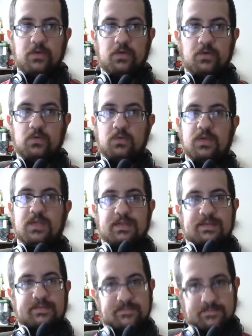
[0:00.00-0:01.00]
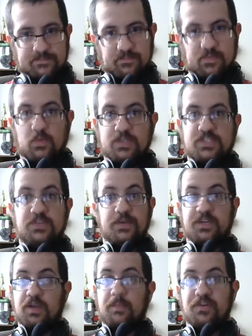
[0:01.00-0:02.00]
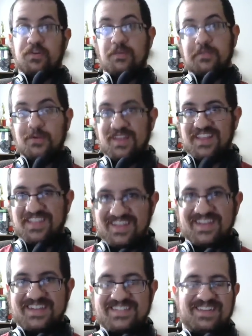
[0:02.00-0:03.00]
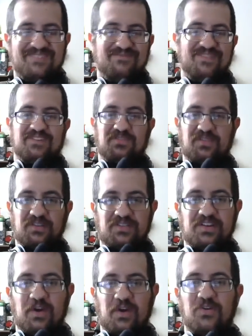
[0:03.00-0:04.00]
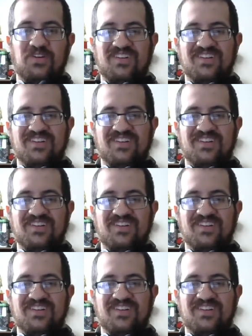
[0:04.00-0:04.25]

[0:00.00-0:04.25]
who was doing WWE things, and we clearly know